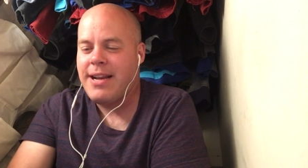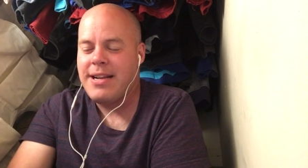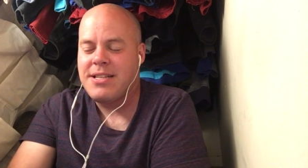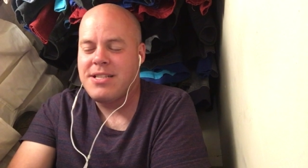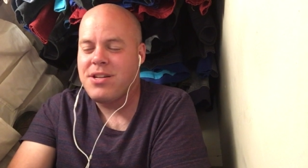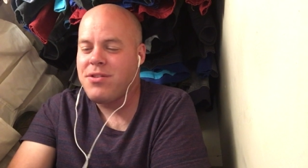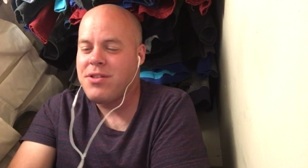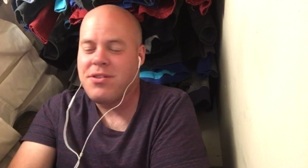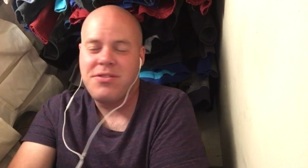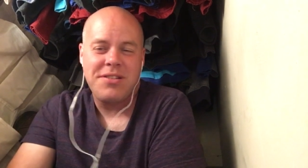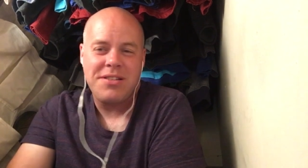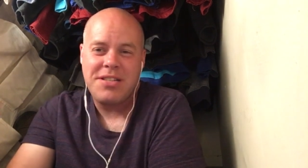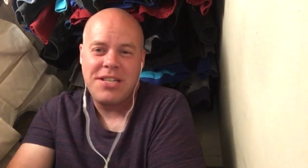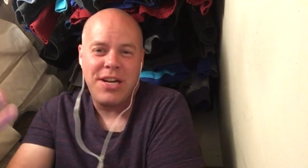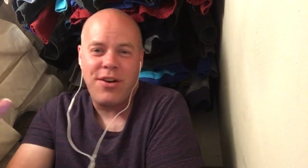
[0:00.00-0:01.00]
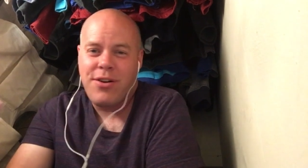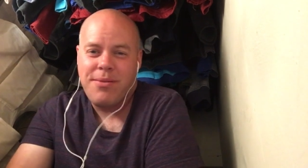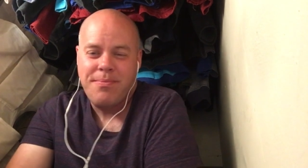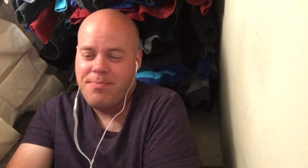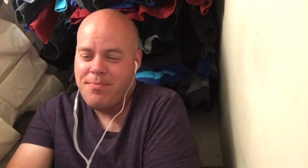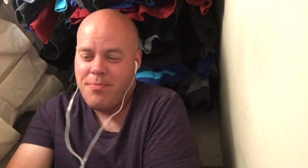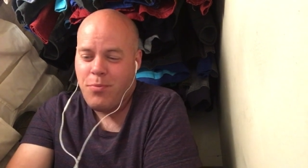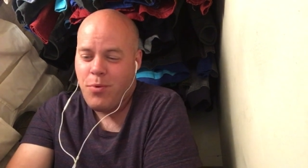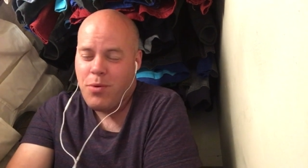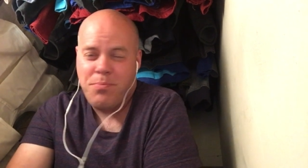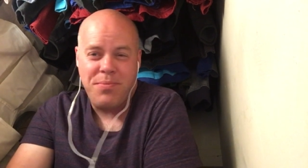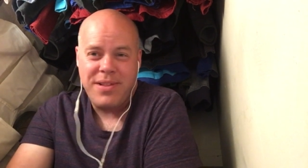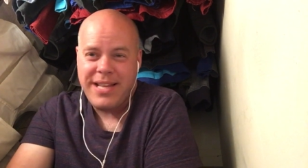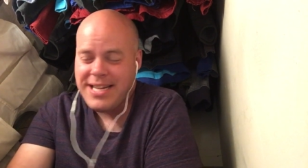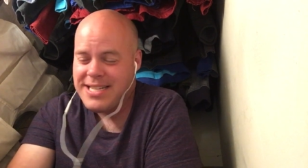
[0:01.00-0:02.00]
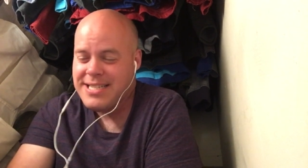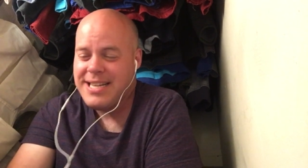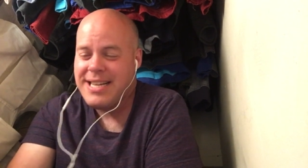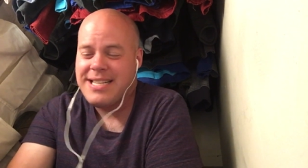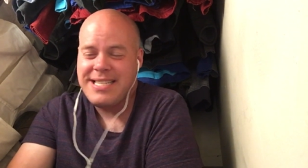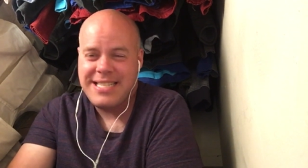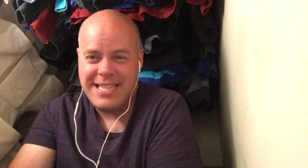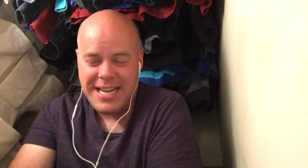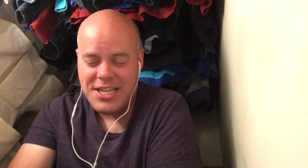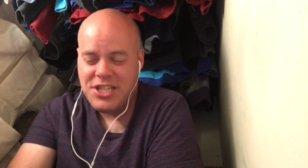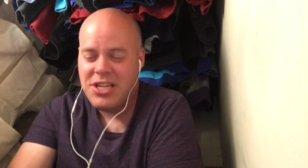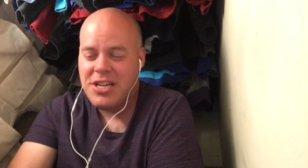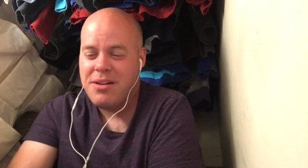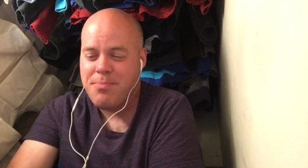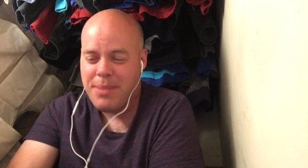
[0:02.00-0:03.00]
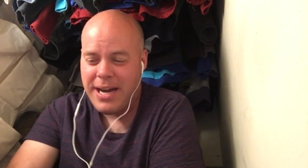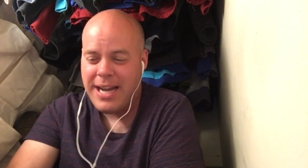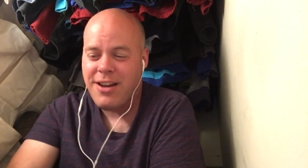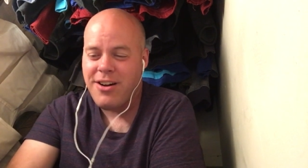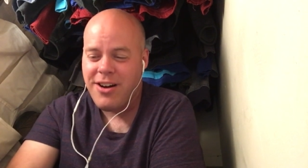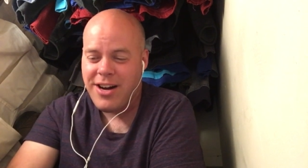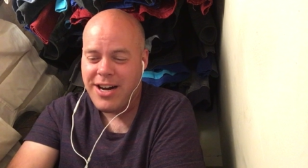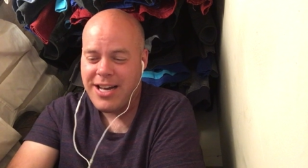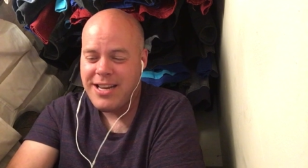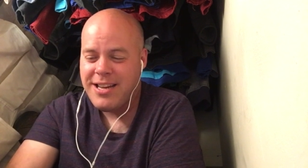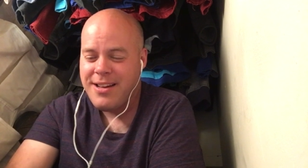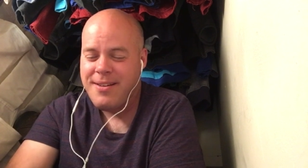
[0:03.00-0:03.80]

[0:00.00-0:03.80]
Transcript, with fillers: And so those cherub were placed and stationed by God